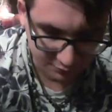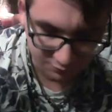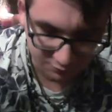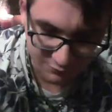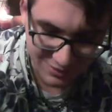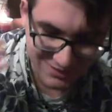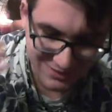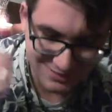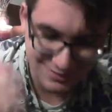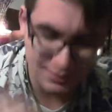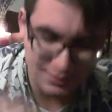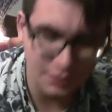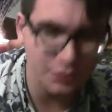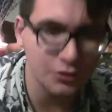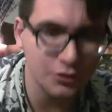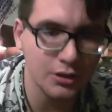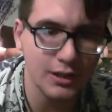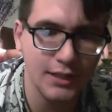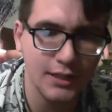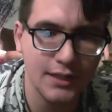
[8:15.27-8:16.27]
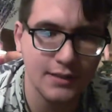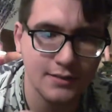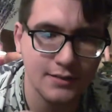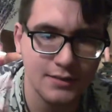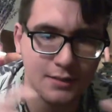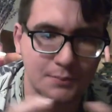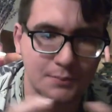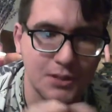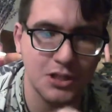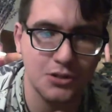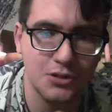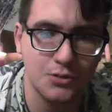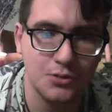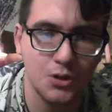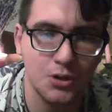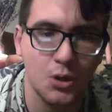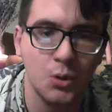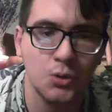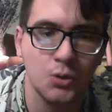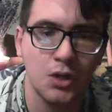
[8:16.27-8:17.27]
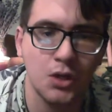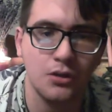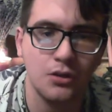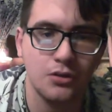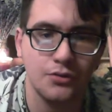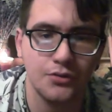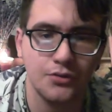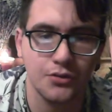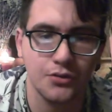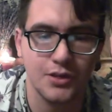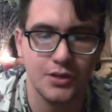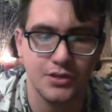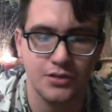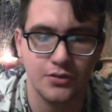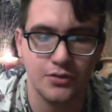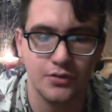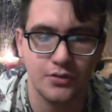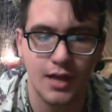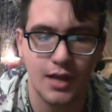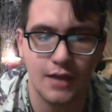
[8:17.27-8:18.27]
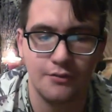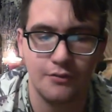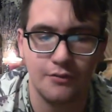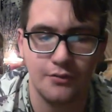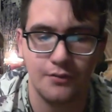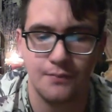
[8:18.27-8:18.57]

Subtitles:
It's literally something you can hold on to for the rest of your life.